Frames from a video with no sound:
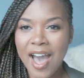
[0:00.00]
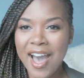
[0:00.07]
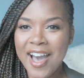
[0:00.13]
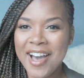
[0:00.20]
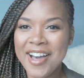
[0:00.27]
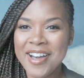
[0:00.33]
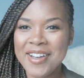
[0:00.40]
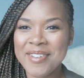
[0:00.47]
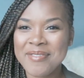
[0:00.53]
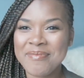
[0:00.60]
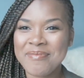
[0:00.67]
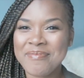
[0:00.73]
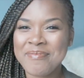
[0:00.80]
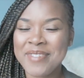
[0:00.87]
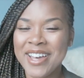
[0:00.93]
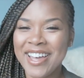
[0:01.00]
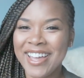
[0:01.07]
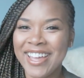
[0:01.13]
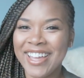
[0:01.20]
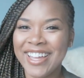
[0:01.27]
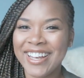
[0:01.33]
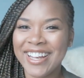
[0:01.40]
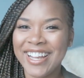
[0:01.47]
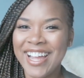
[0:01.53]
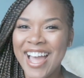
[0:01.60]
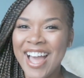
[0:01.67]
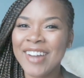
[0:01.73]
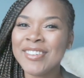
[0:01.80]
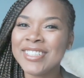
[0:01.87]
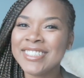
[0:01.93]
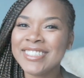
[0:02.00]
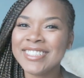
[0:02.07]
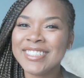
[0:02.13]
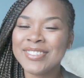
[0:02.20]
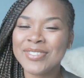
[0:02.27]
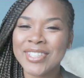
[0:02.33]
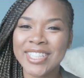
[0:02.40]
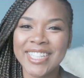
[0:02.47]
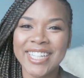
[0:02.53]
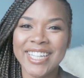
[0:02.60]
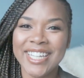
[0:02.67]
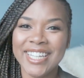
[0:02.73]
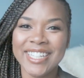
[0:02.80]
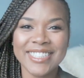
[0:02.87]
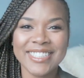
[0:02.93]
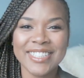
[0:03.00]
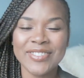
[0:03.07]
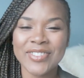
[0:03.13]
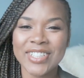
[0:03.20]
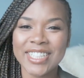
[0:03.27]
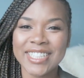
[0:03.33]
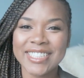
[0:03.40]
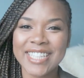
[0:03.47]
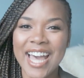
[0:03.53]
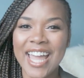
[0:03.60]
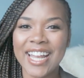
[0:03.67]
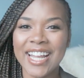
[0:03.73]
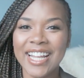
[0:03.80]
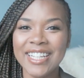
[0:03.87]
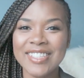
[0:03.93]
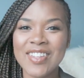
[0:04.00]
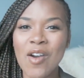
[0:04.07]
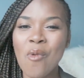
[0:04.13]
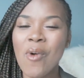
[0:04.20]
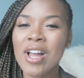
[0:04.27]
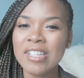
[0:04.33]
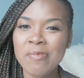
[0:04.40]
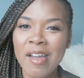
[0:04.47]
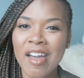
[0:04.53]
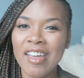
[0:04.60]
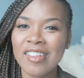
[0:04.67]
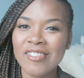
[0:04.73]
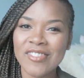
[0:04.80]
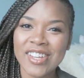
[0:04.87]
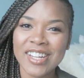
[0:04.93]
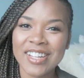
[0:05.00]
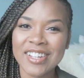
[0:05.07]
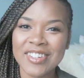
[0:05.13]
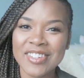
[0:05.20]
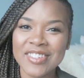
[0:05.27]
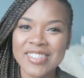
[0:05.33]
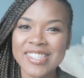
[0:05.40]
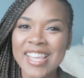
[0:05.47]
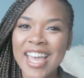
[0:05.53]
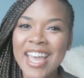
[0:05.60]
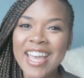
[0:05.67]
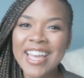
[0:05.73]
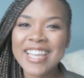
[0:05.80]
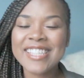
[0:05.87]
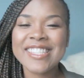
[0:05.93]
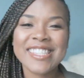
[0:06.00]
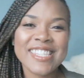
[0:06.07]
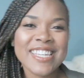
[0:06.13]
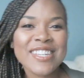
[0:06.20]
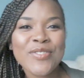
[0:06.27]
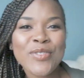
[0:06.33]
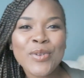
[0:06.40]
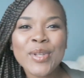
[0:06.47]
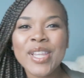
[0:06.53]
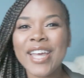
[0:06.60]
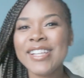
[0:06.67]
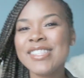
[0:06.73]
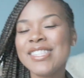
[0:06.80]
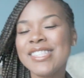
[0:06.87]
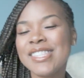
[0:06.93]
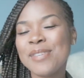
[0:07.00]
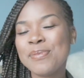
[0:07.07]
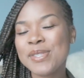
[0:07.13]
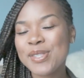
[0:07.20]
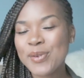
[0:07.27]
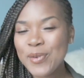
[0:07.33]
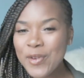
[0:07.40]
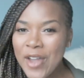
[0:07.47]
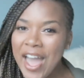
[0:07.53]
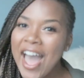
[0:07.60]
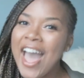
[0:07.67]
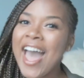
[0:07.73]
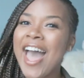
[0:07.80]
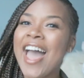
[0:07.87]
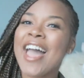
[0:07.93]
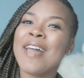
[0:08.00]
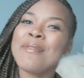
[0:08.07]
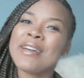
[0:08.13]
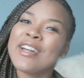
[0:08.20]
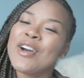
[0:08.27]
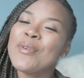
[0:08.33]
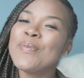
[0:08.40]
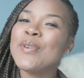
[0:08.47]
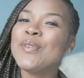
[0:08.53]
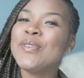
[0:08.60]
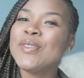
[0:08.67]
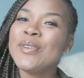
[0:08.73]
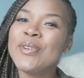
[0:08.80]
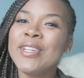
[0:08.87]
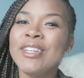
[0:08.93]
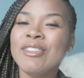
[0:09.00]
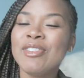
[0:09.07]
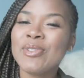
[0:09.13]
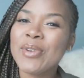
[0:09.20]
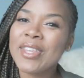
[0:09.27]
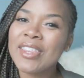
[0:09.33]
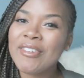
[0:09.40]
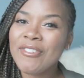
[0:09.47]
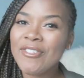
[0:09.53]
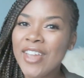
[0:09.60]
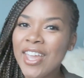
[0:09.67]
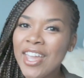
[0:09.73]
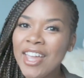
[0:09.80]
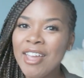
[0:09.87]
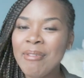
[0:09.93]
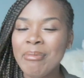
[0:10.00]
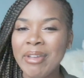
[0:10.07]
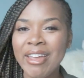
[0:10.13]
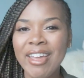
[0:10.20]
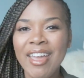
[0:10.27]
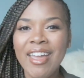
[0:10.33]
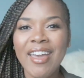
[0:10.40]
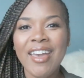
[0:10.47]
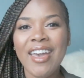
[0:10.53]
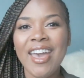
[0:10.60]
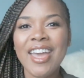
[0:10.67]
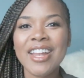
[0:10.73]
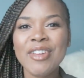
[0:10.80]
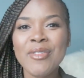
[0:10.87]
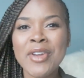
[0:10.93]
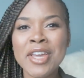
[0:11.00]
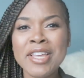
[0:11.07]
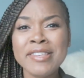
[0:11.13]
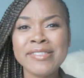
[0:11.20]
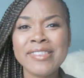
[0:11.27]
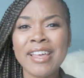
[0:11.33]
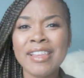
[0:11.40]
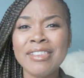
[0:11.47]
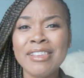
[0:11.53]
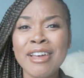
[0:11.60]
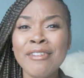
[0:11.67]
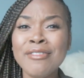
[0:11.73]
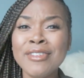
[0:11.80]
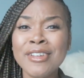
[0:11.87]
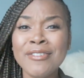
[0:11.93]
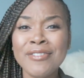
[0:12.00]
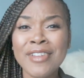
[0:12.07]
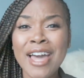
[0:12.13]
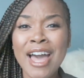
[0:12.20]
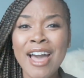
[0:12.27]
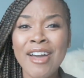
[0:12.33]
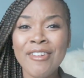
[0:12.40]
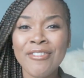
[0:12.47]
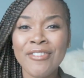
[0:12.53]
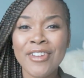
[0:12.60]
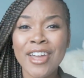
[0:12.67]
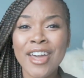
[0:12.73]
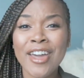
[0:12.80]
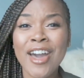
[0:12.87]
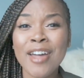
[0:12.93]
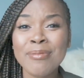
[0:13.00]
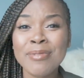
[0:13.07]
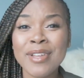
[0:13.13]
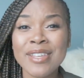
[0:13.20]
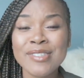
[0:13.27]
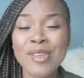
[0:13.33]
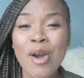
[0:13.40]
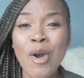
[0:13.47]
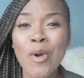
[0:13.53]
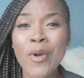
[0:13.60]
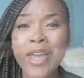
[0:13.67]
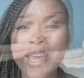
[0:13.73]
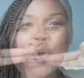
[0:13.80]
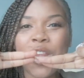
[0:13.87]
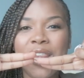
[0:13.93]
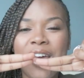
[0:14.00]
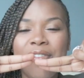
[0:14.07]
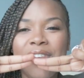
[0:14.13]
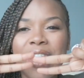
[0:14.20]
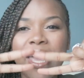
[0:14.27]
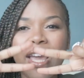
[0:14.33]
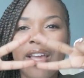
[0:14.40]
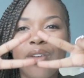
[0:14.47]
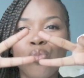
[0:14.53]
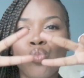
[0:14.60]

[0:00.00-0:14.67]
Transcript: But I was just really geeked and really excited. So watch my other videos. See if you'd like to subscribe. I hope you do and you join the fam. Anyways, love, live, laugh. God bless always. Love and light.